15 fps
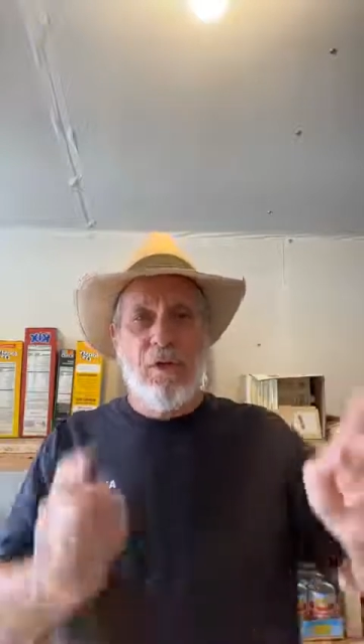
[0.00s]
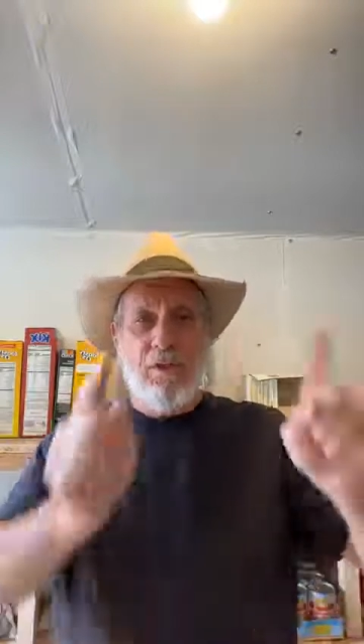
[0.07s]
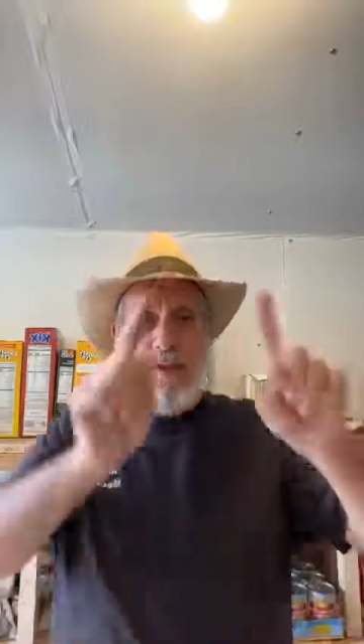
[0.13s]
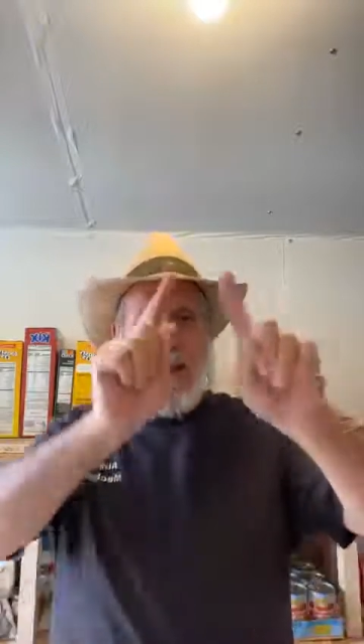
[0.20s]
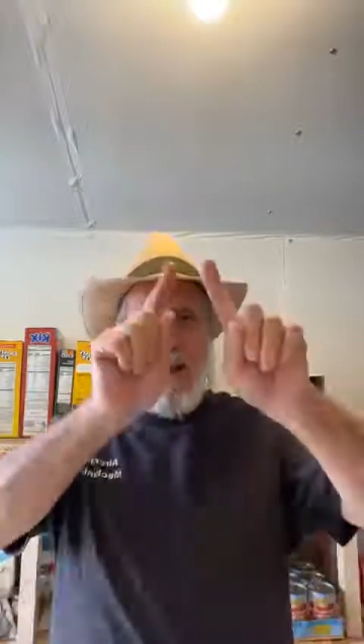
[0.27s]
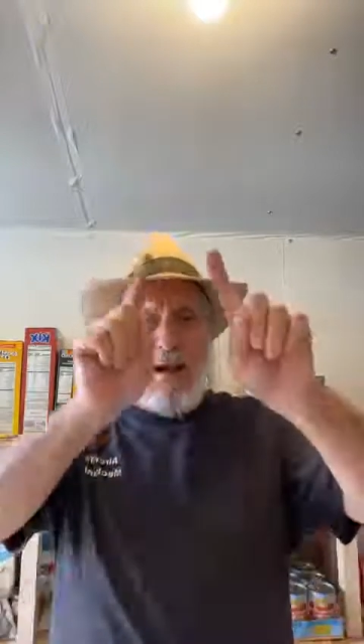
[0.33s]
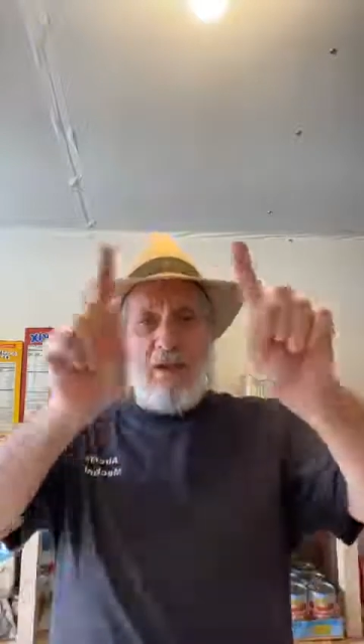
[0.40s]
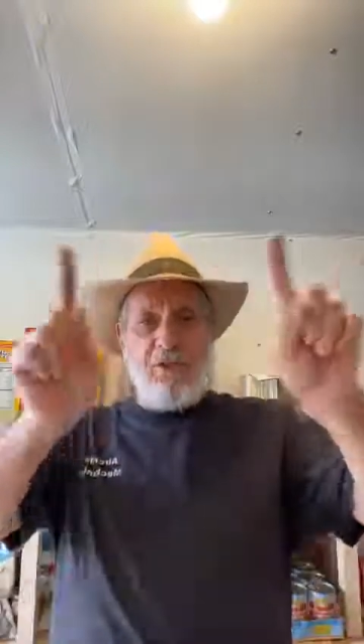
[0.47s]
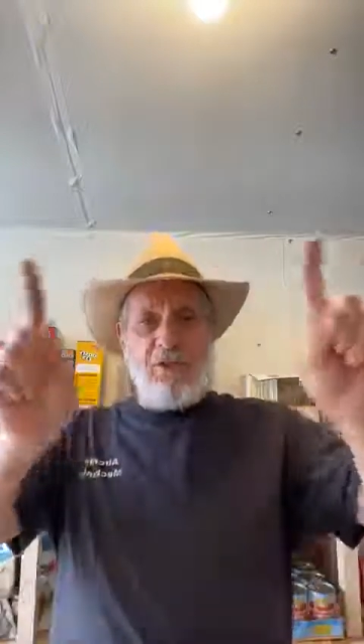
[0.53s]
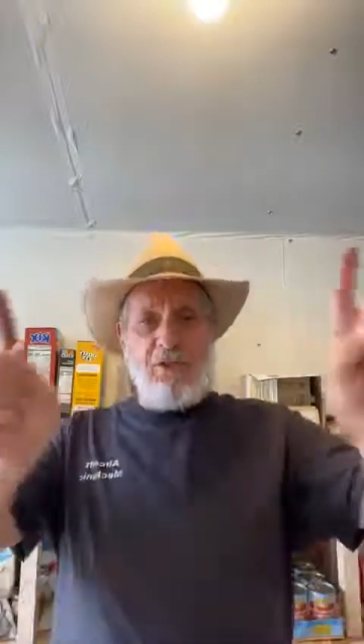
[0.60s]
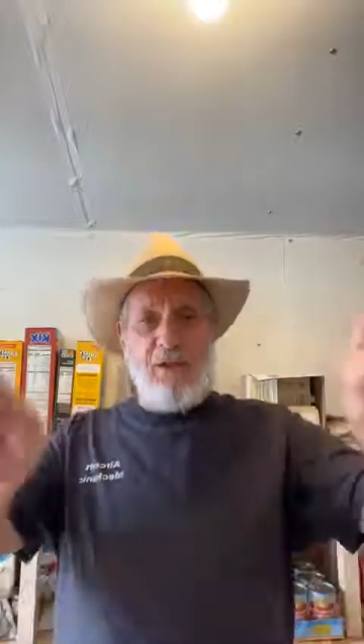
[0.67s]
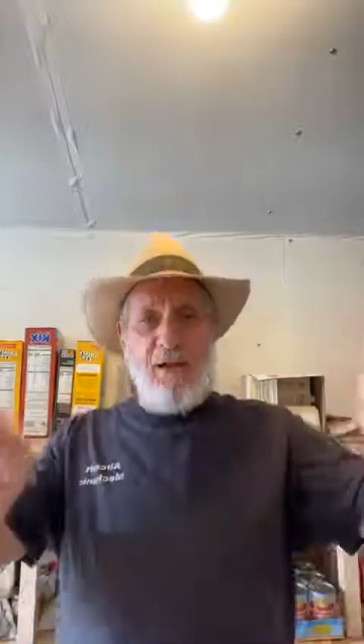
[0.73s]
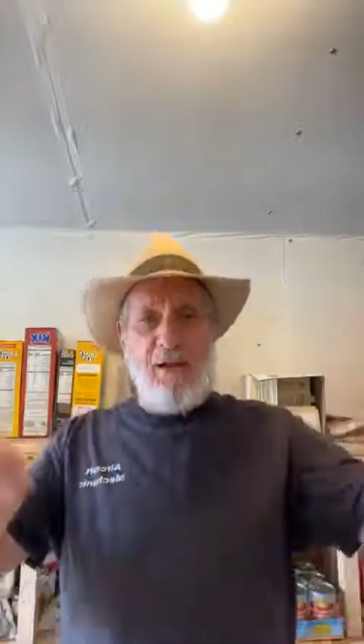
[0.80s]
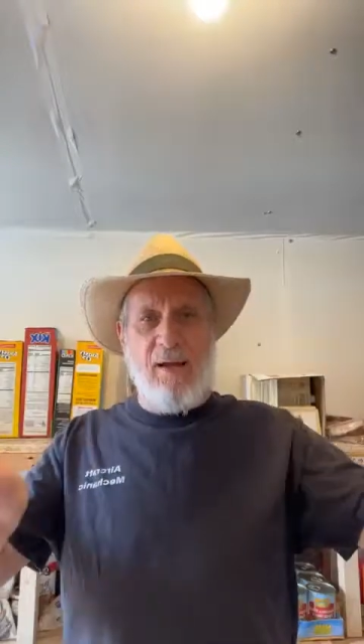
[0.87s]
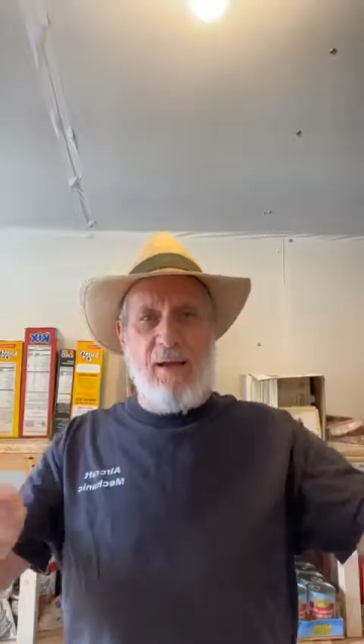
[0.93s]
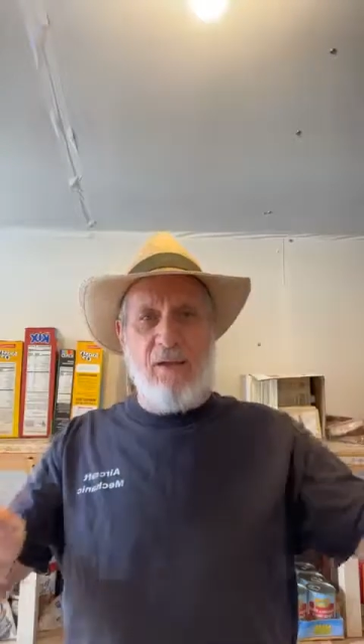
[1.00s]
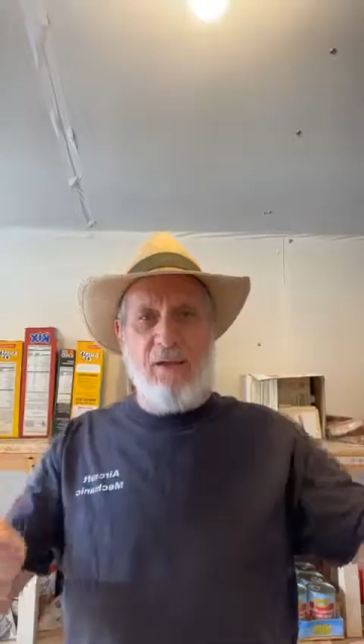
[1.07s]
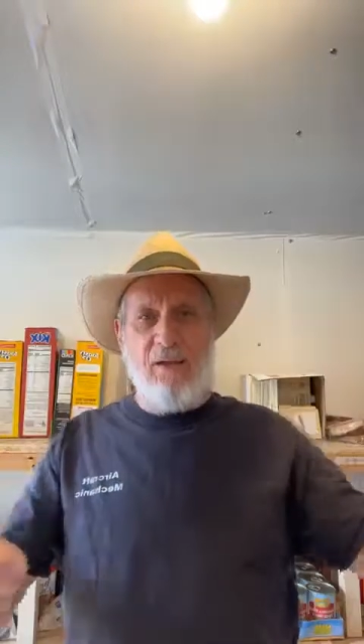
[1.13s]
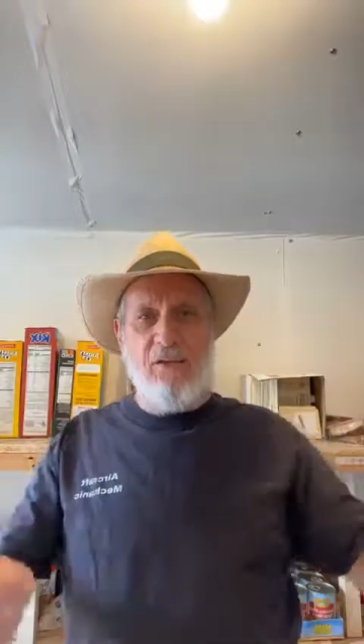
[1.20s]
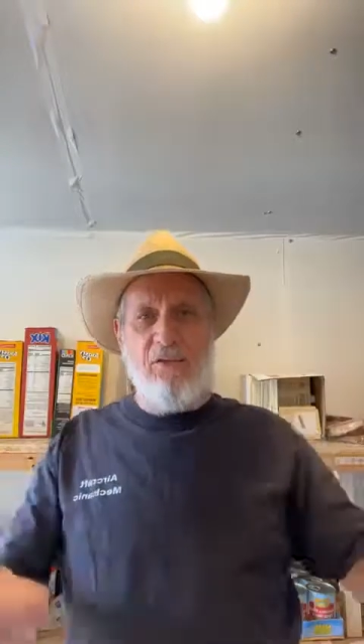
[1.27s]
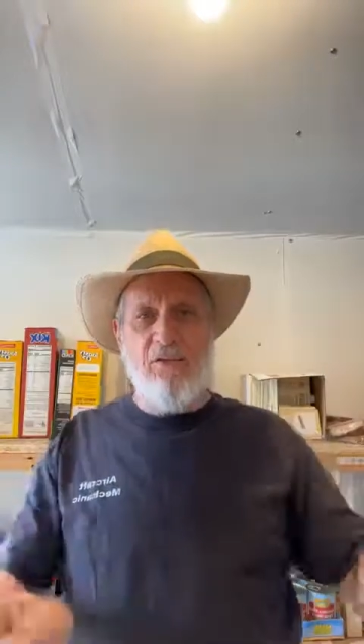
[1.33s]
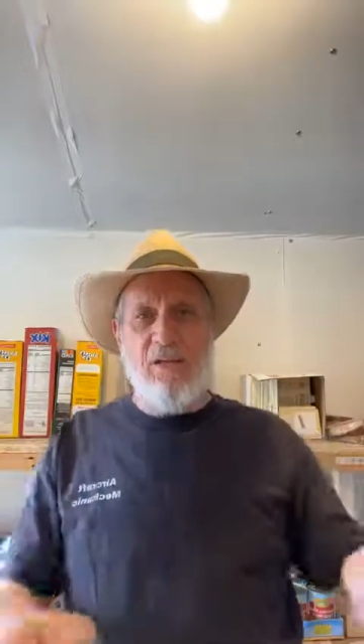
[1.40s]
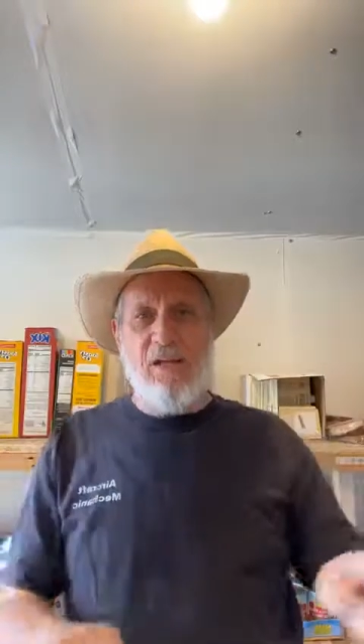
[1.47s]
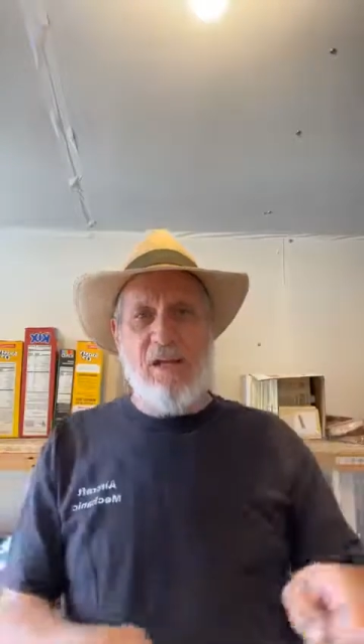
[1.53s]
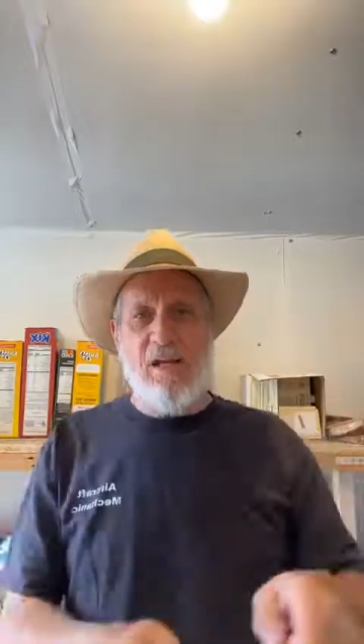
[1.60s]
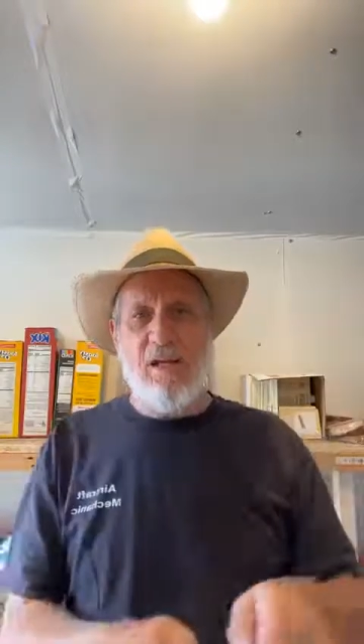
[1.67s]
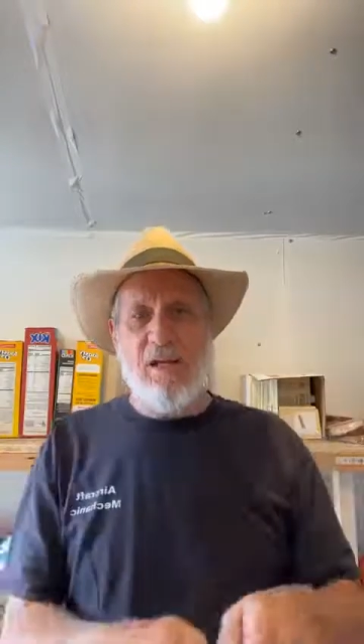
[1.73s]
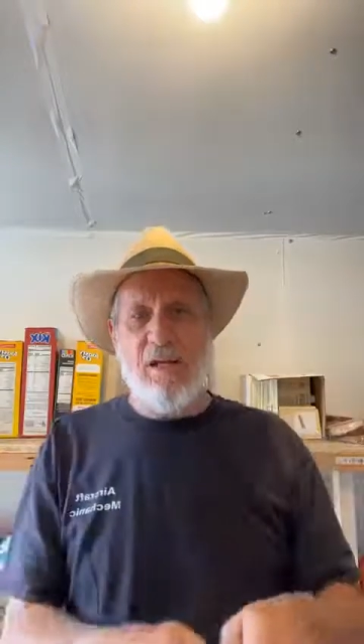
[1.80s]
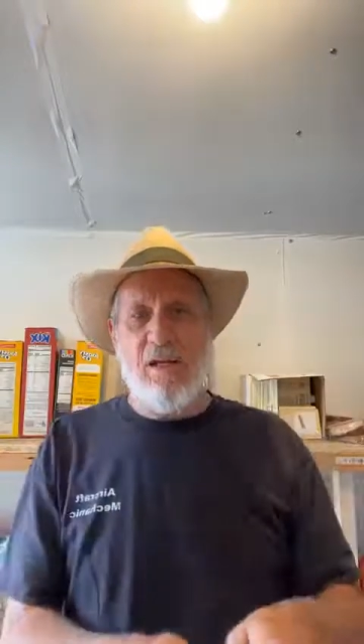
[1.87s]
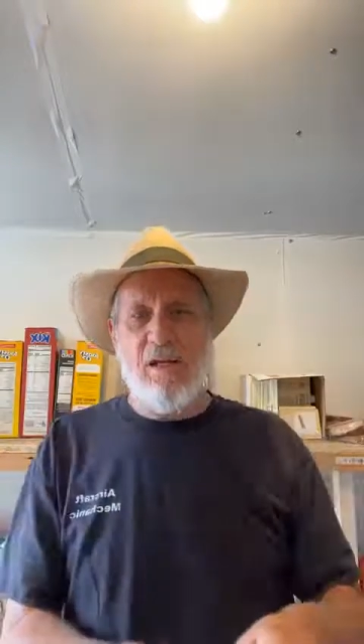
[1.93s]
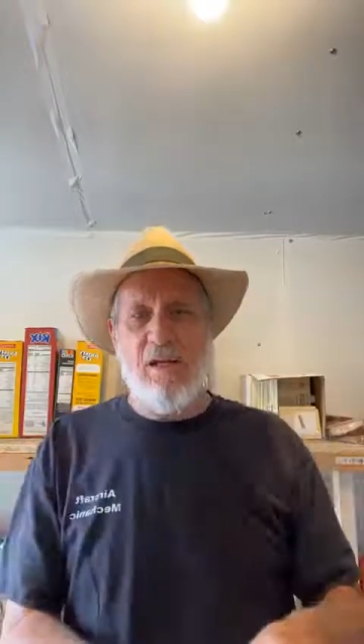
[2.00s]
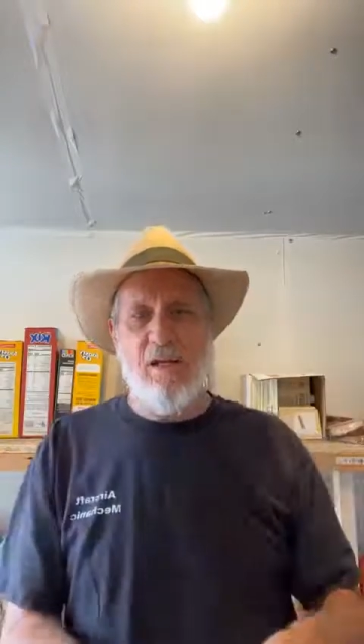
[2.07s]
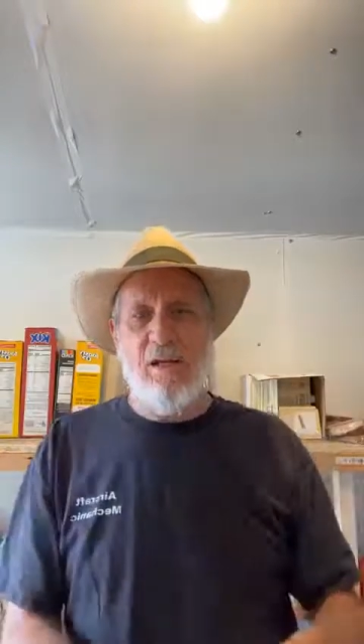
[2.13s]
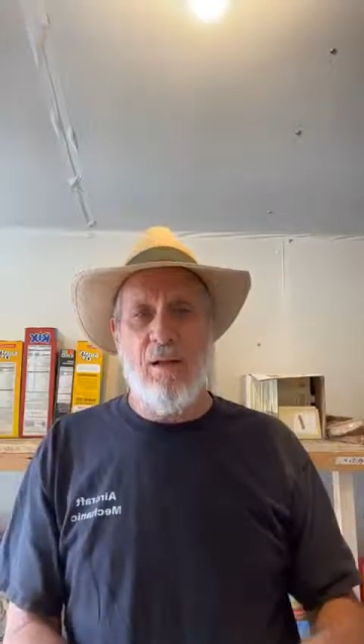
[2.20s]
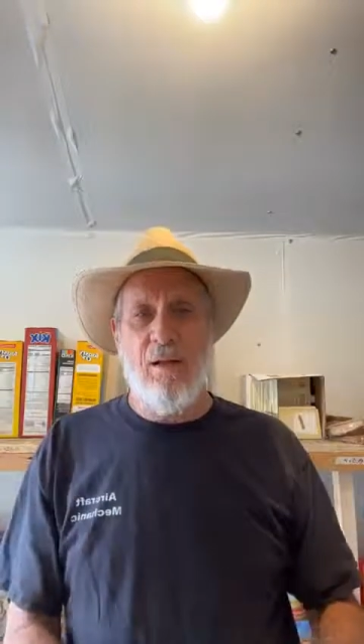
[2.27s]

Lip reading: The outside is the need,